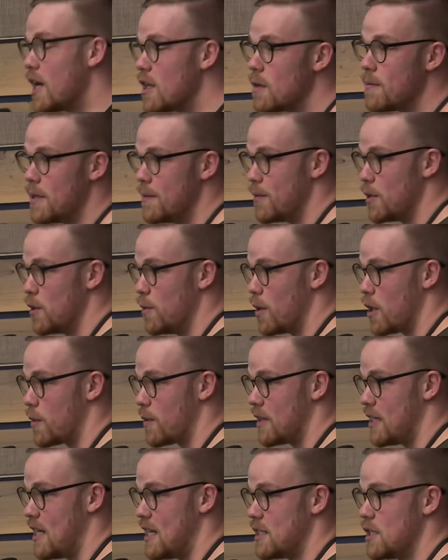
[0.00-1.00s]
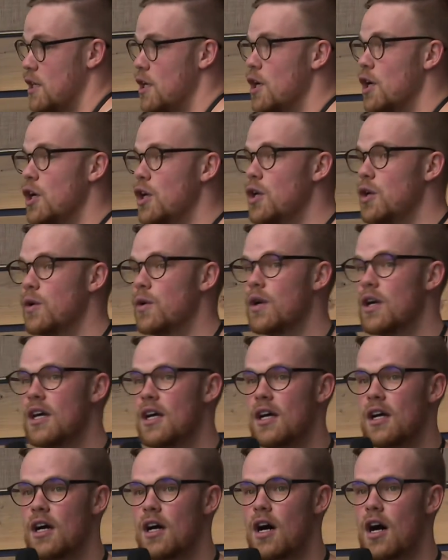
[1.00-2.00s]
other people who work with us who
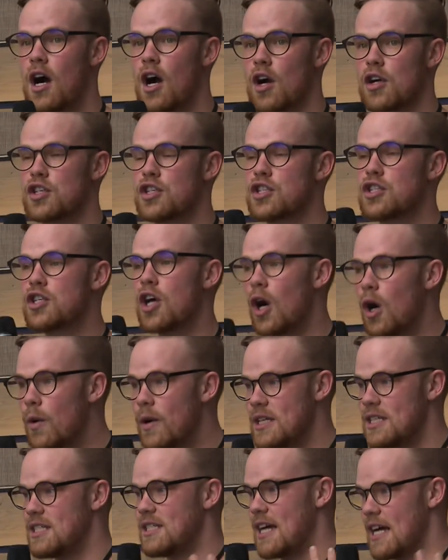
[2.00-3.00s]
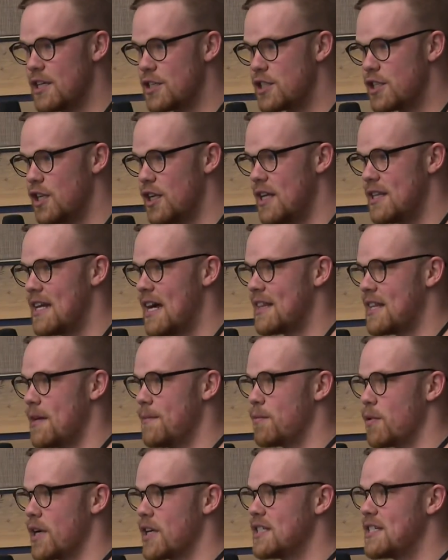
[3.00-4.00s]
are so essential in that they bring